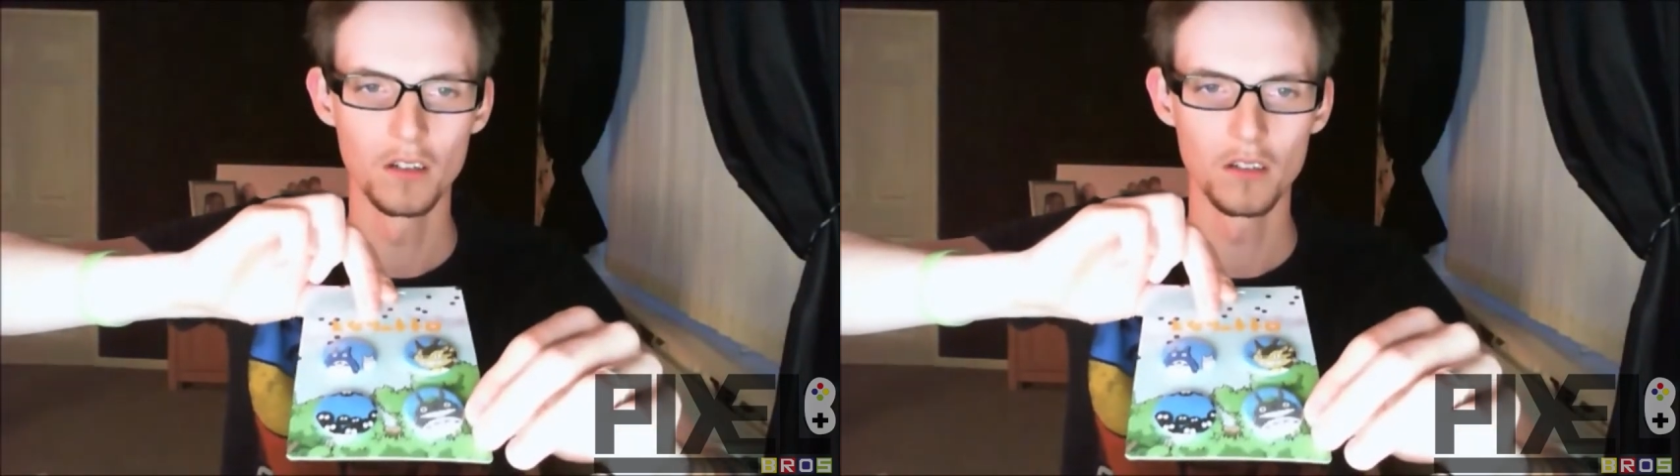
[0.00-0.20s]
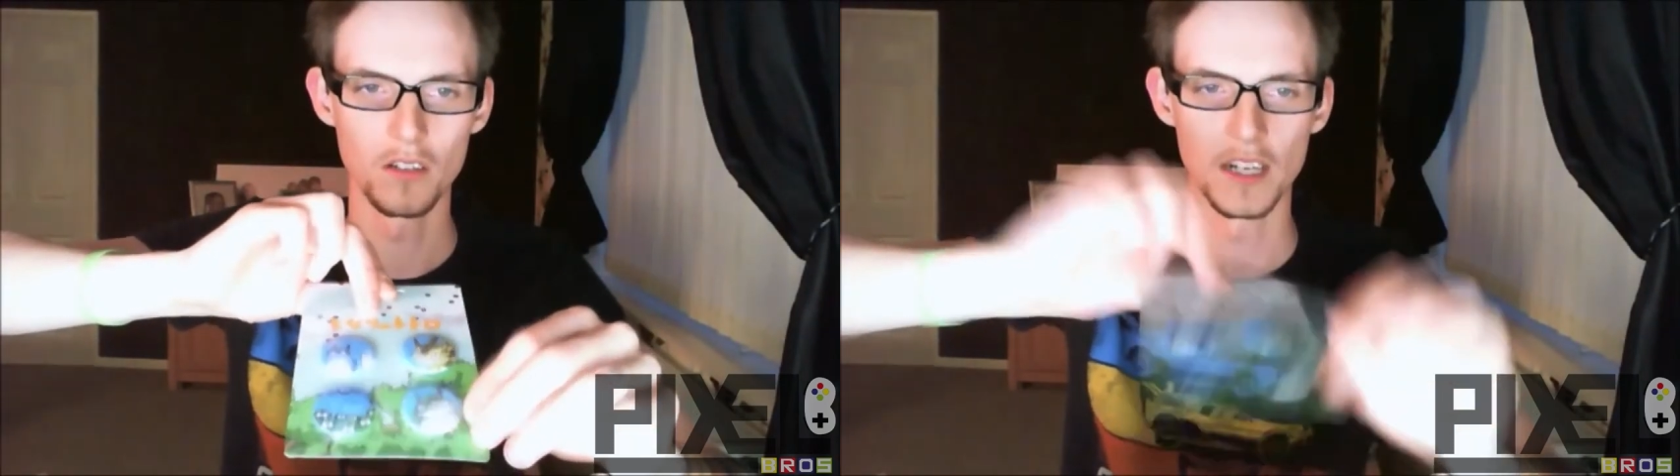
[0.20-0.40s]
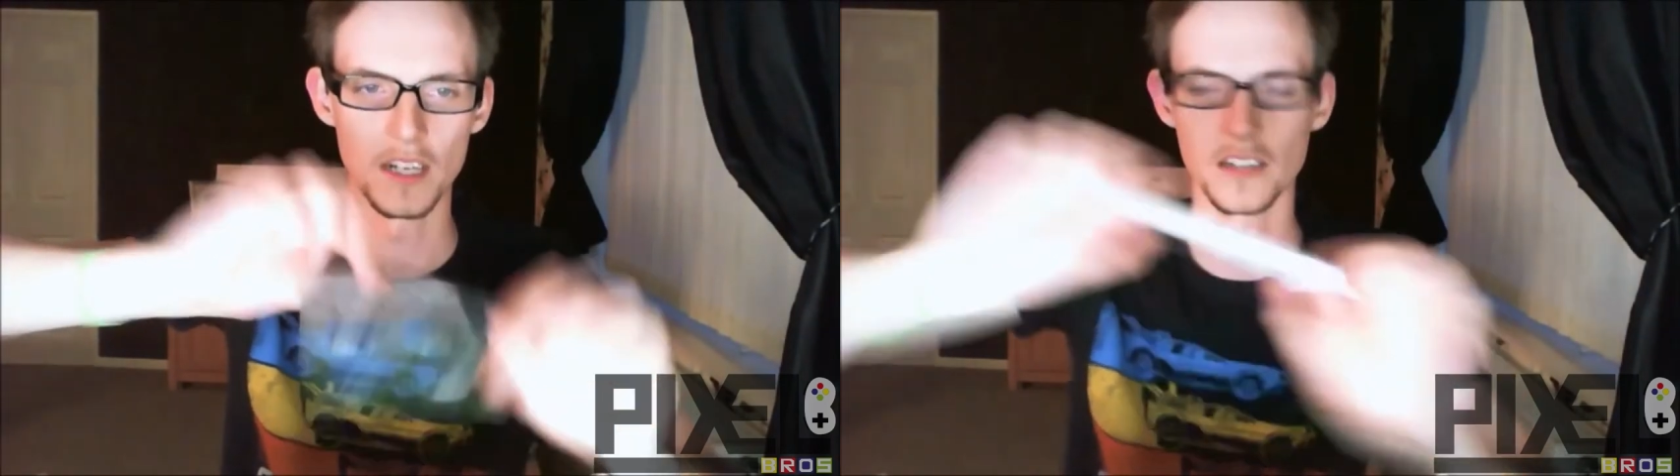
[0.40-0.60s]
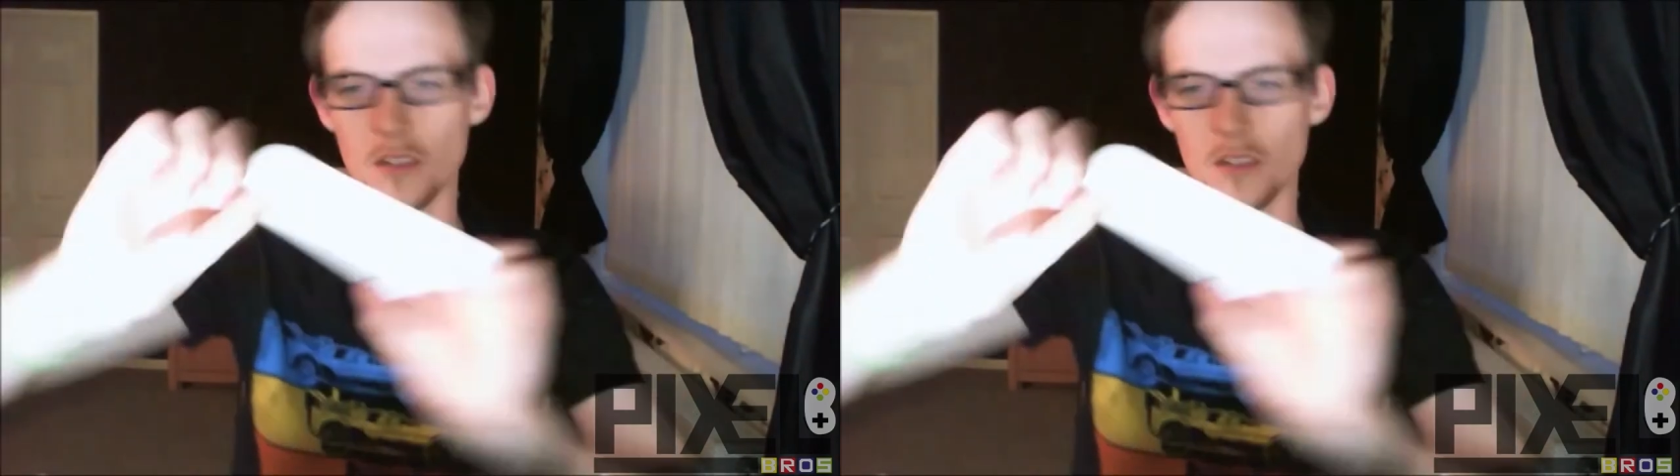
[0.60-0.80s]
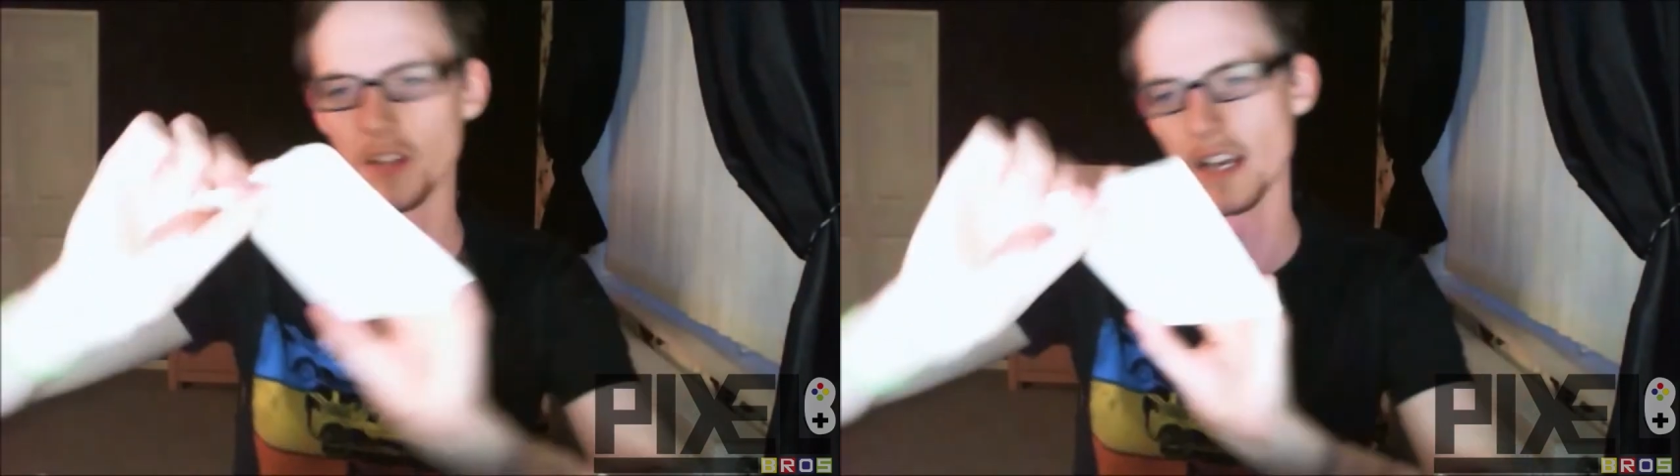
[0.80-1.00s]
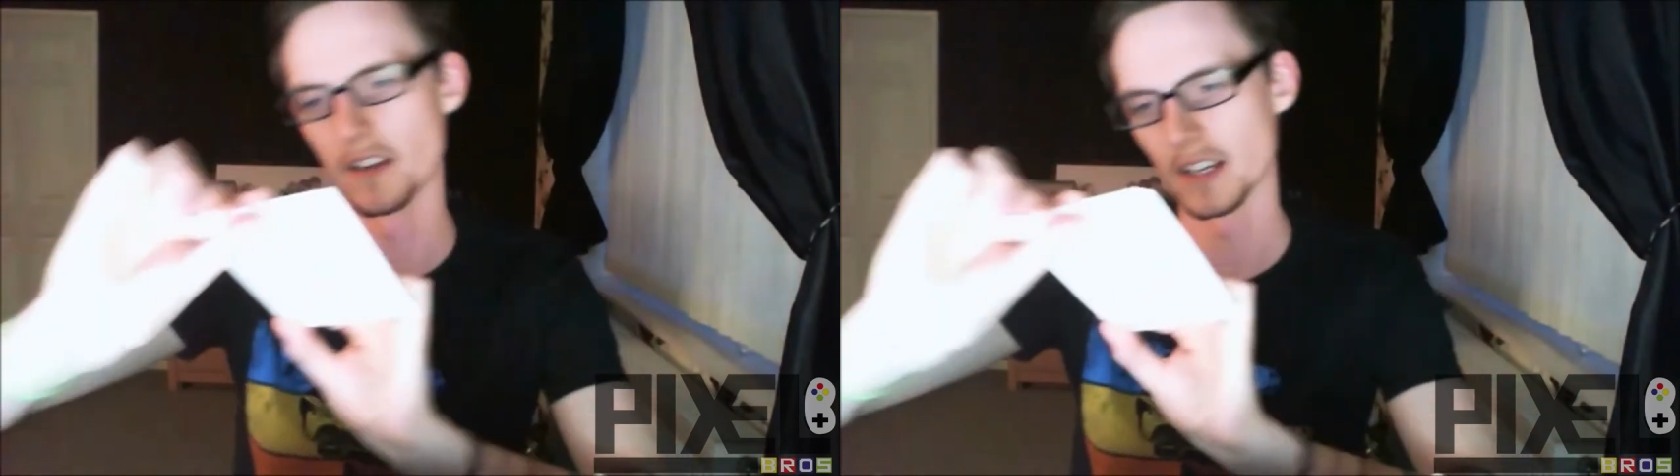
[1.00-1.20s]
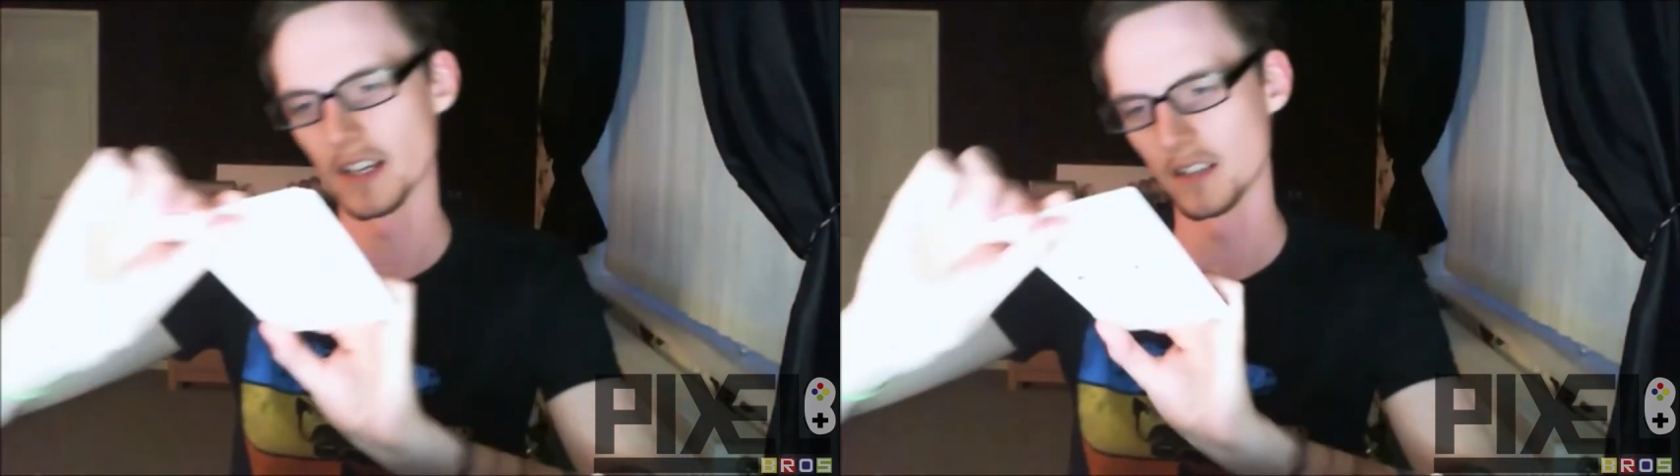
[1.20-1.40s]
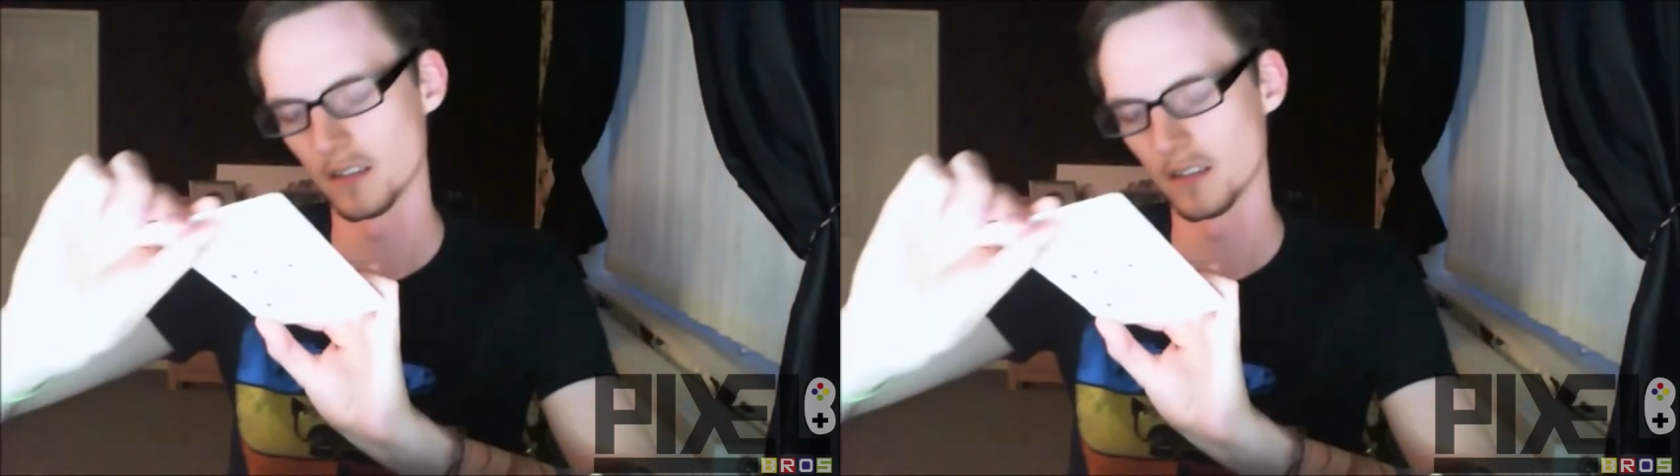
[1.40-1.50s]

So yeah, I don't know what they are again.